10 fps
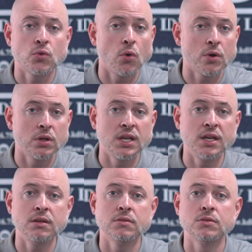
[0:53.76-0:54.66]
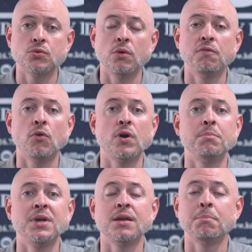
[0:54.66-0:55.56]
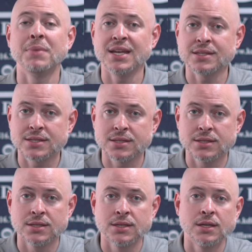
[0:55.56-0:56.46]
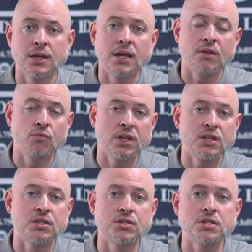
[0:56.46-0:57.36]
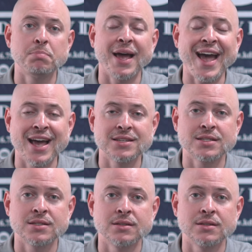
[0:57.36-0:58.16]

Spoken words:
quarterly, to avoid meeting minutes, and really to just pass